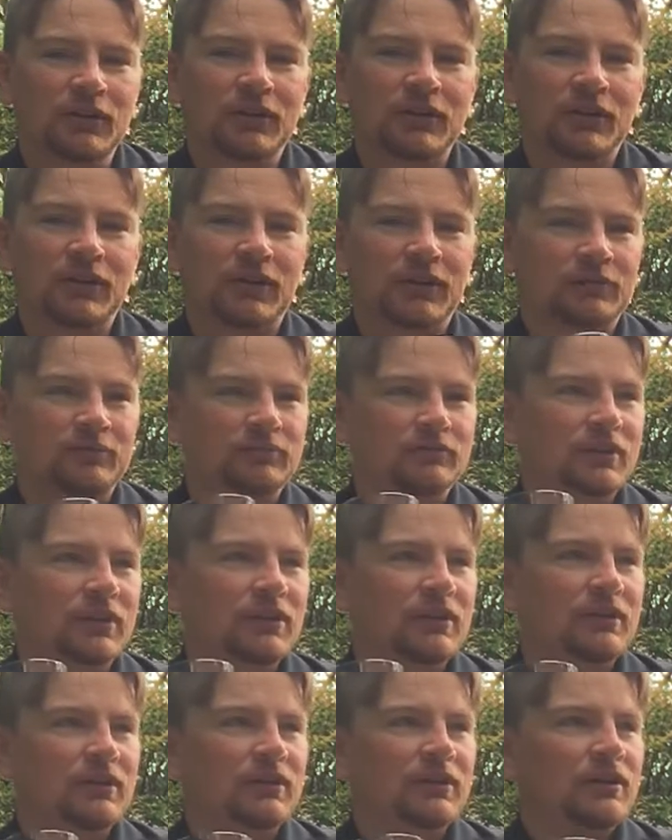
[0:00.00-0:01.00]
then
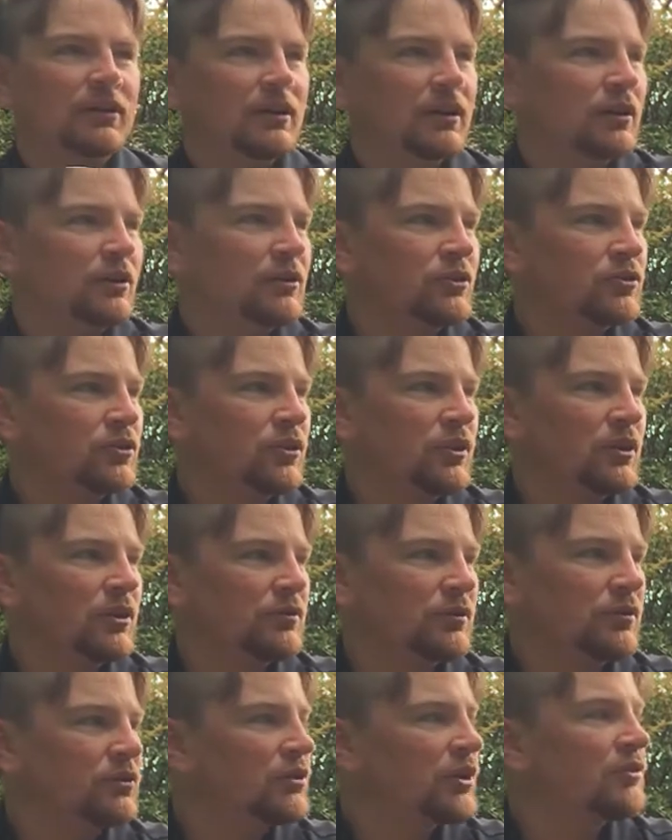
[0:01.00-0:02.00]
I don't drink it
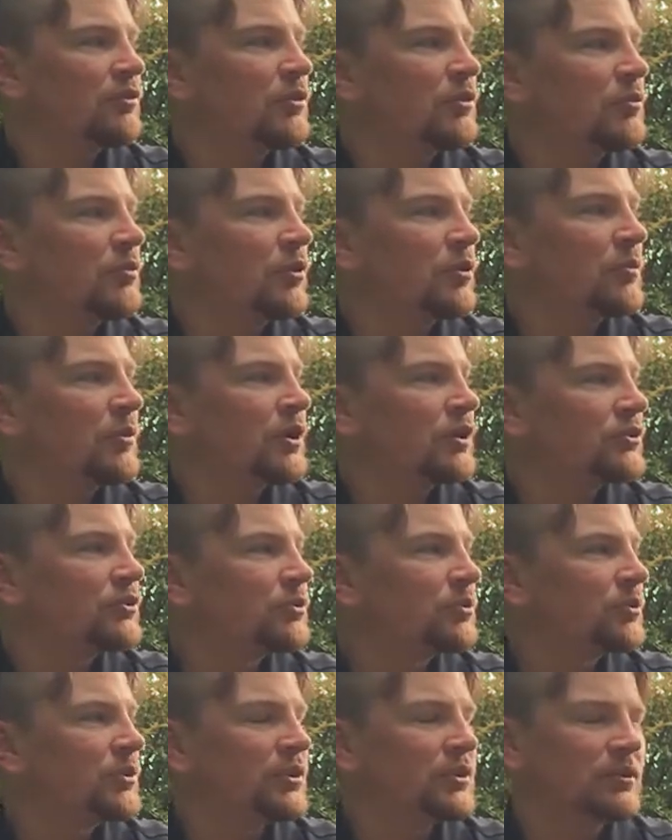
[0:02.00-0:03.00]
for several more months,
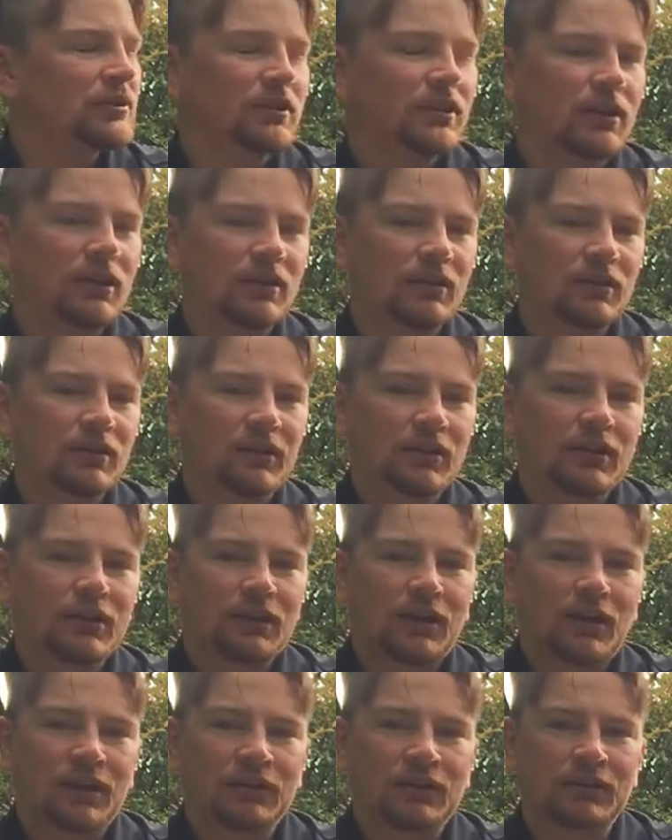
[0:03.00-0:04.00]
but
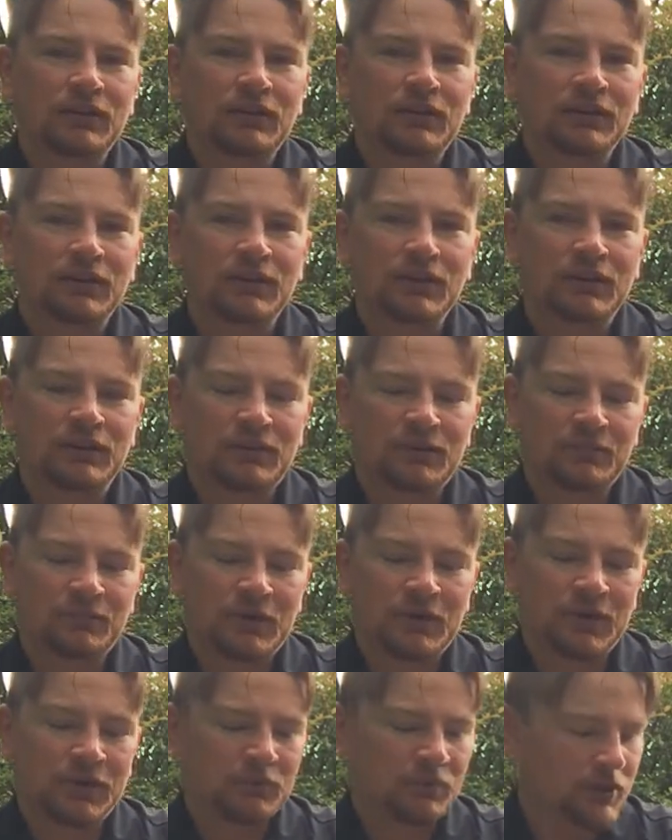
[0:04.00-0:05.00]
I need to get it in
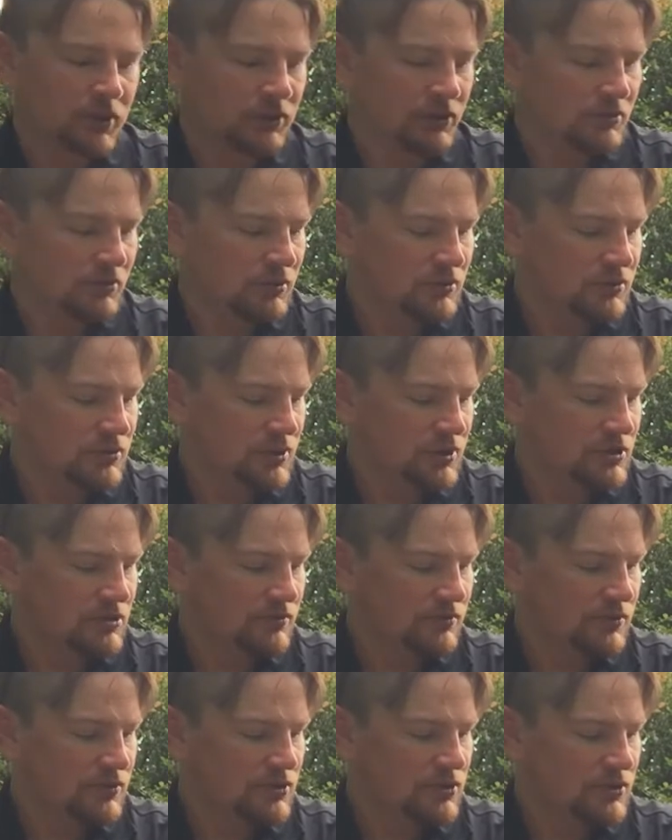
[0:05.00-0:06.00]
my regular rotation
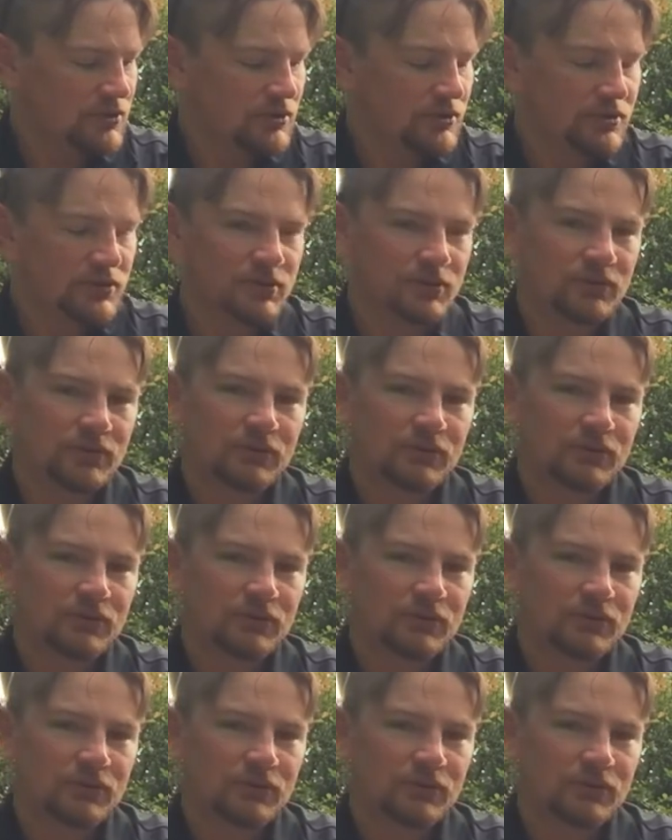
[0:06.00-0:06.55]
for sure. So